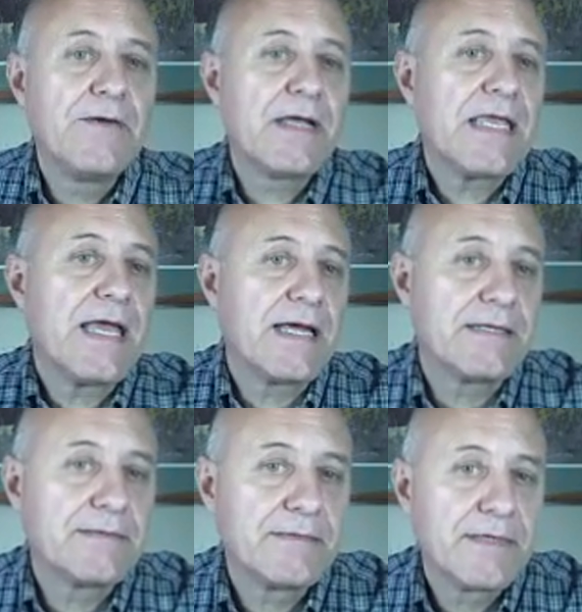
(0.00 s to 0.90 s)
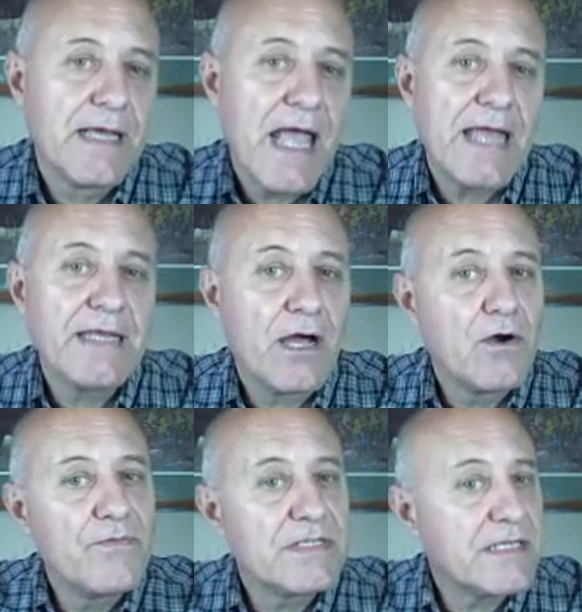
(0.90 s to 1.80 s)
Here again, and
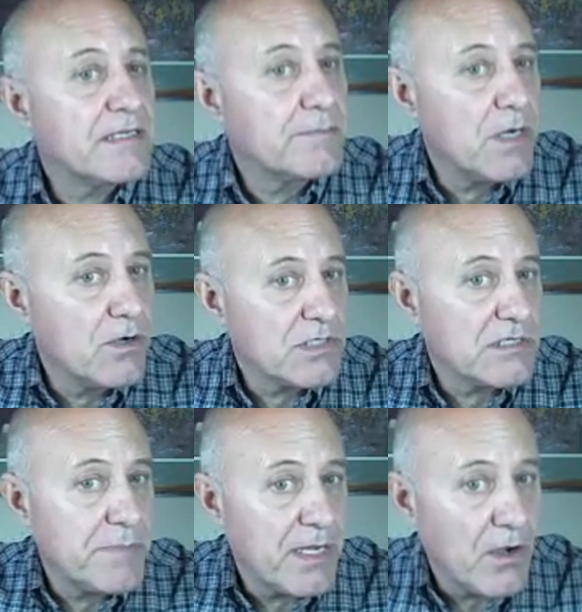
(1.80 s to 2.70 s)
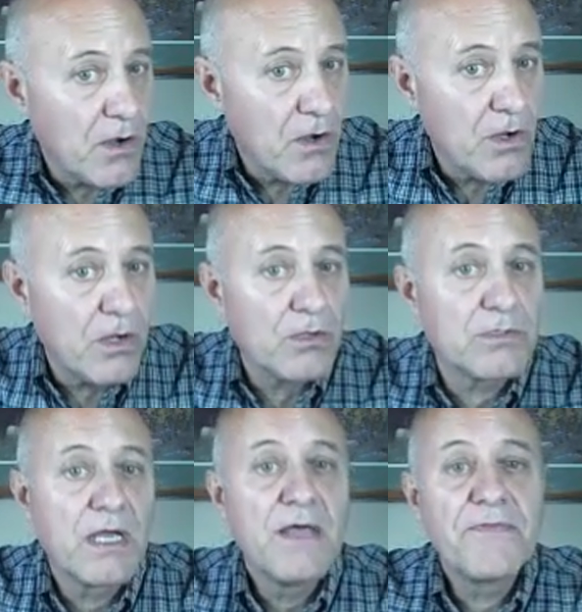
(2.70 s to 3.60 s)
Jehovah said to Moses,
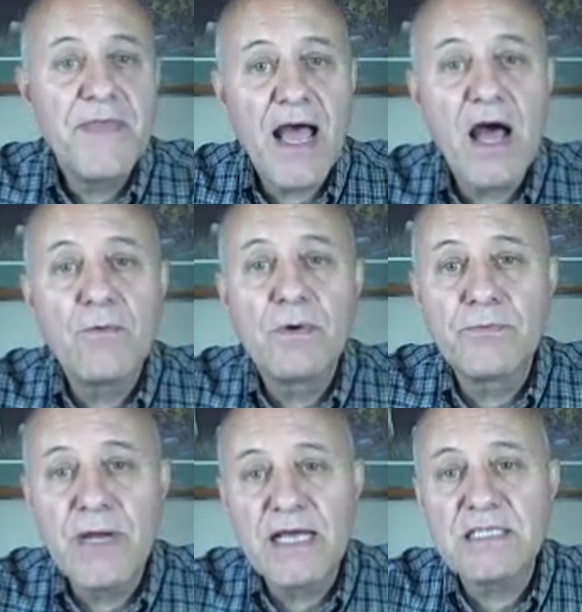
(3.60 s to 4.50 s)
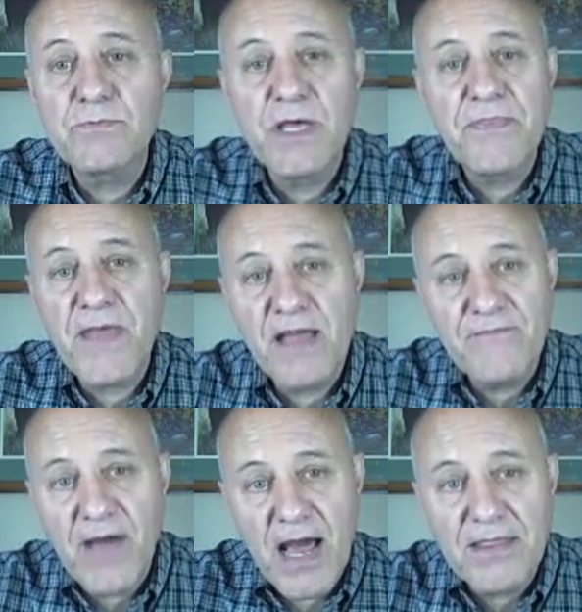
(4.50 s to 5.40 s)
behold, thou wilt rest with
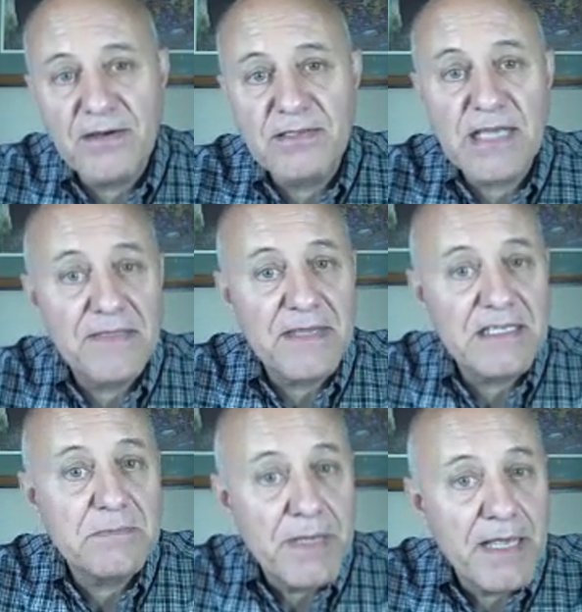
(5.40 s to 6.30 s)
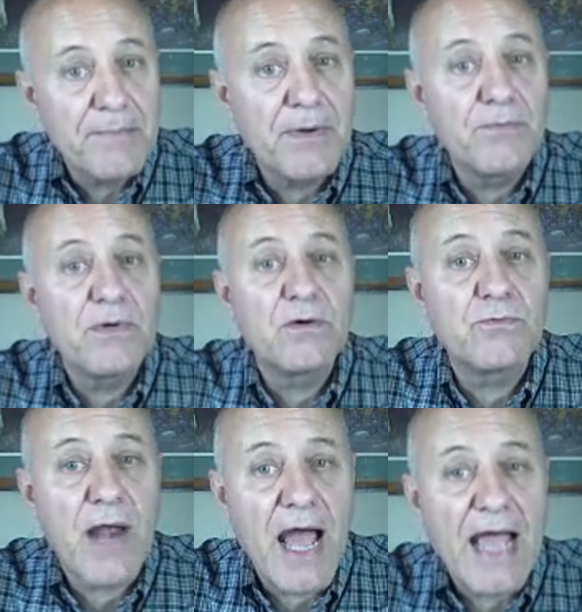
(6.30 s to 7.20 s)
thy fathers, and this people
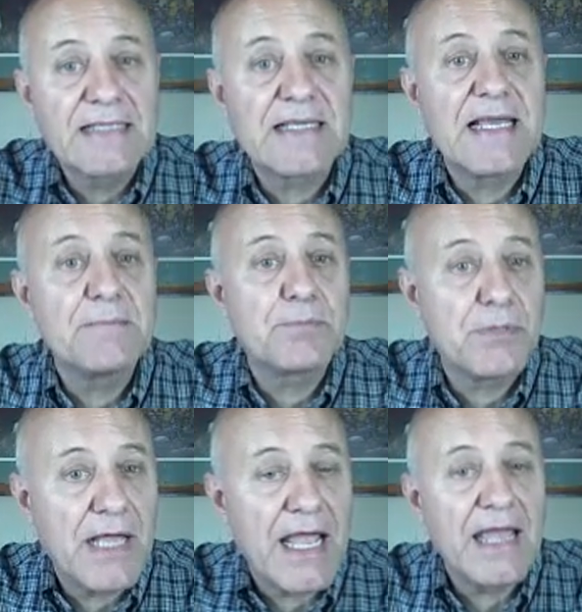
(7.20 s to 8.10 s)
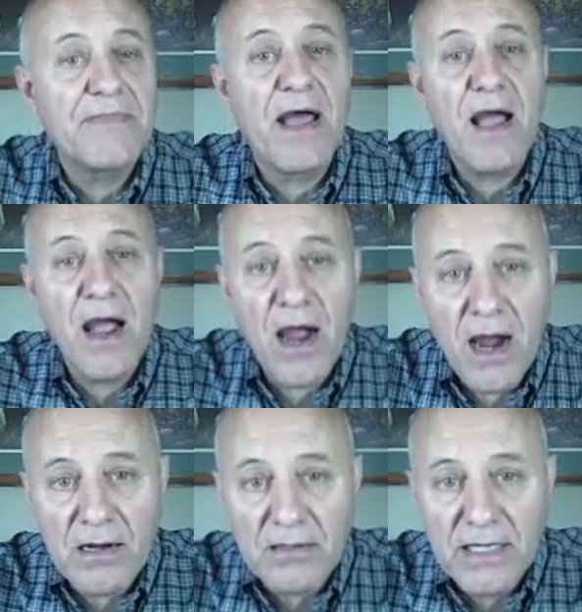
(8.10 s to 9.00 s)
will rise and play the
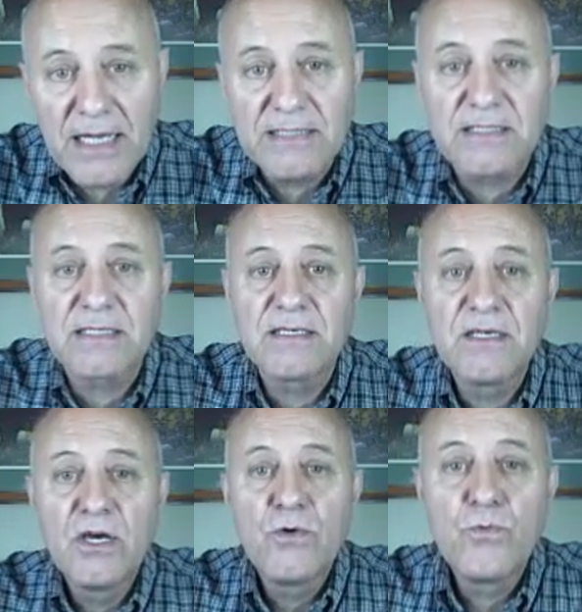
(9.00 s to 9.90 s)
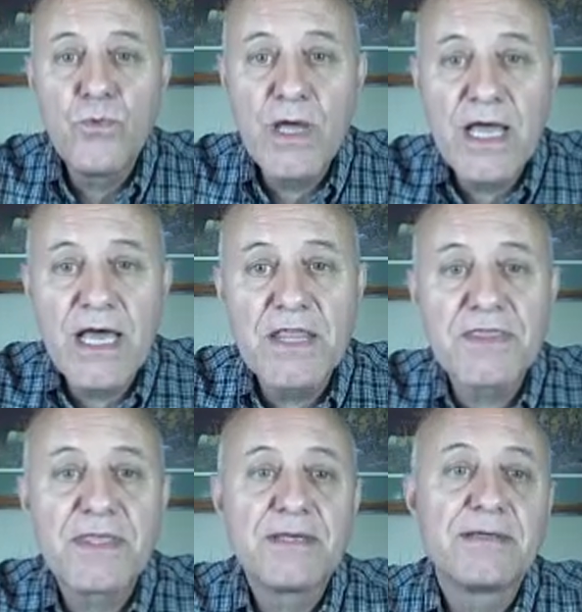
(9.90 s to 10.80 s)
harlot
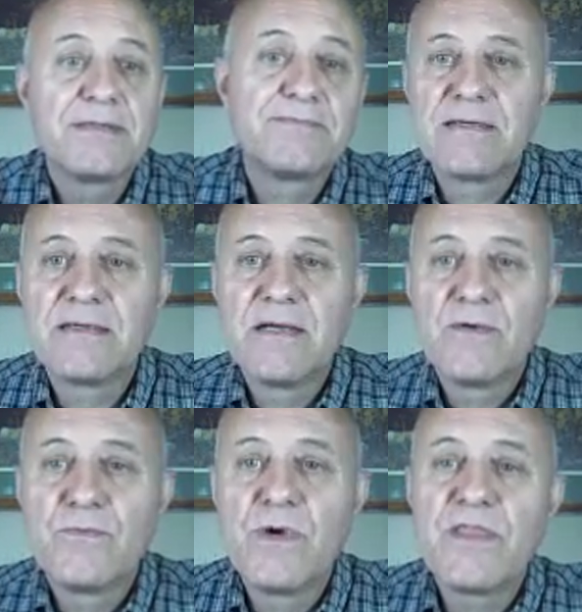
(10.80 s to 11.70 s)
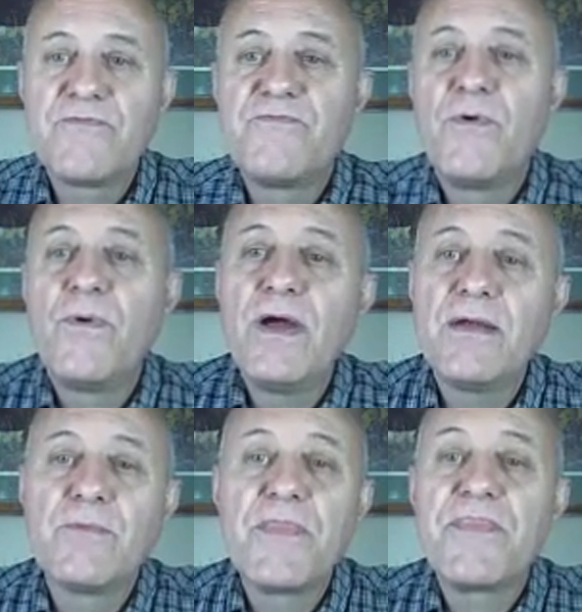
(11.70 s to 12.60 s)
with
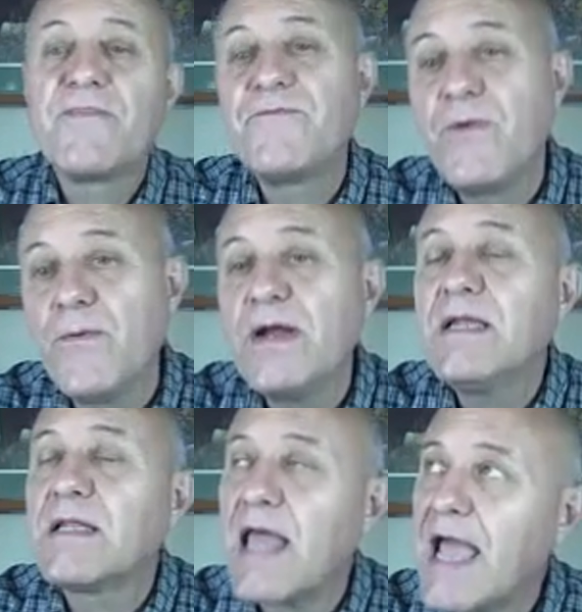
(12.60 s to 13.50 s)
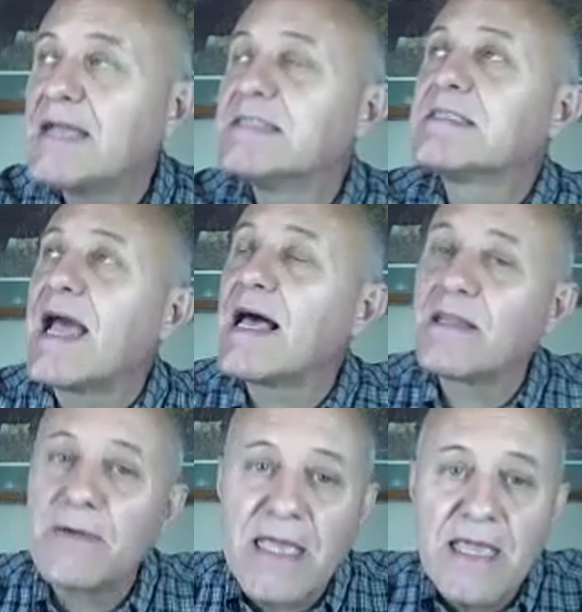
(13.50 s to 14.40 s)
the foreign land's
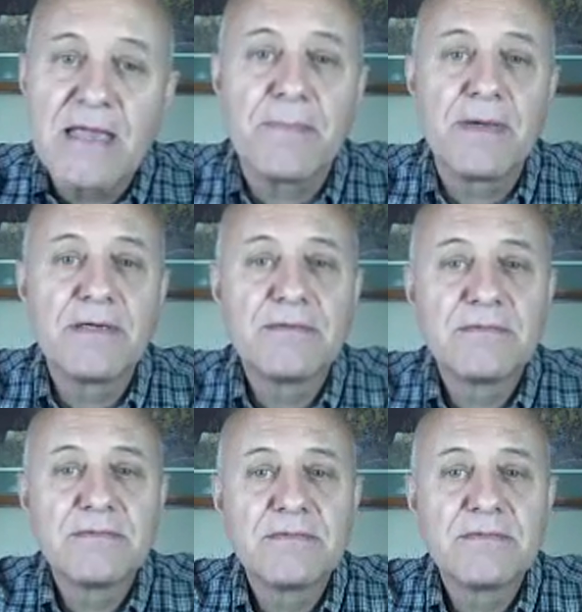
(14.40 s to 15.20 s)
Elohim.